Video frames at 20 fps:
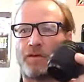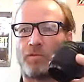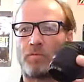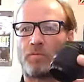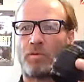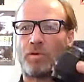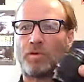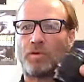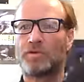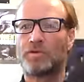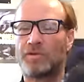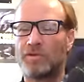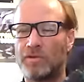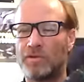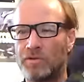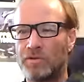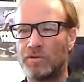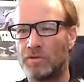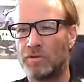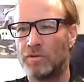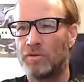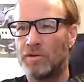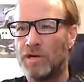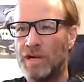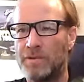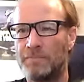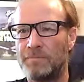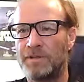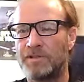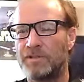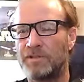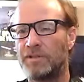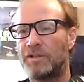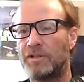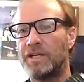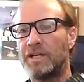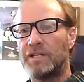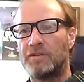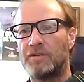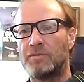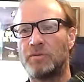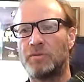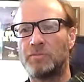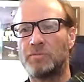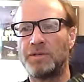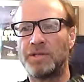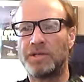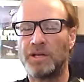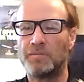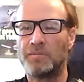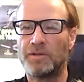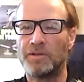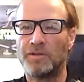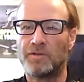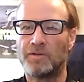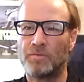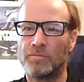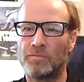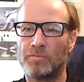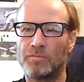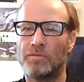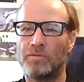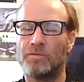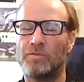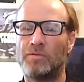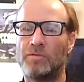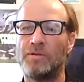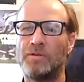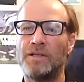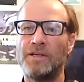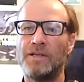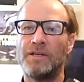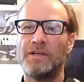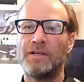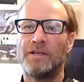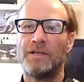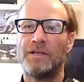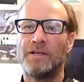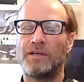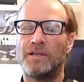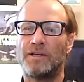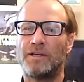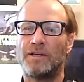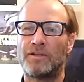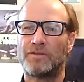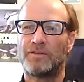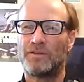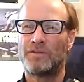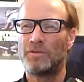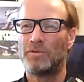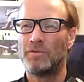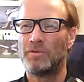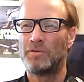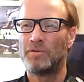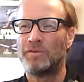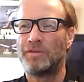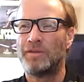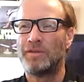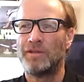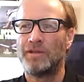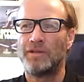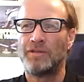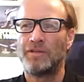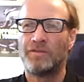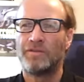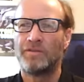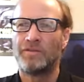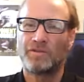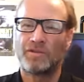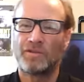works to control how much light will be coming through to the